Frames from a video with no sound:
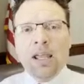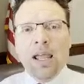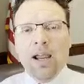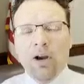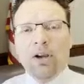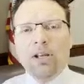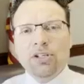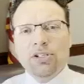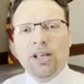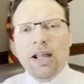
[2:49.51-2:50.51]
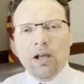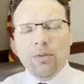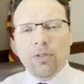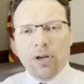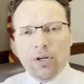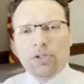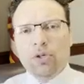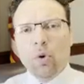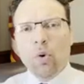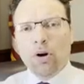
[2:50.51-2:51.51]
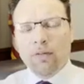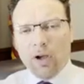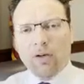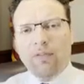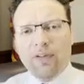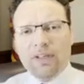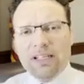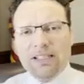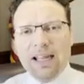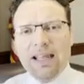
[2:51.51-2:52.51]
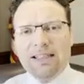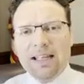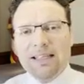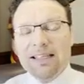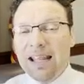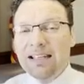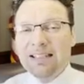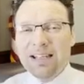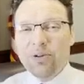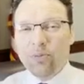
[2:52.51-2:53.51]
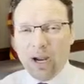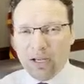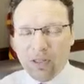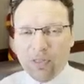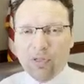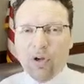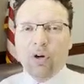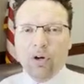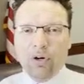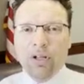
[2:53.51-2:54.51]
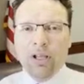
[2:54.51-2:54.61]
Heritage sent out their score of all 50 states. Tennessee ranked third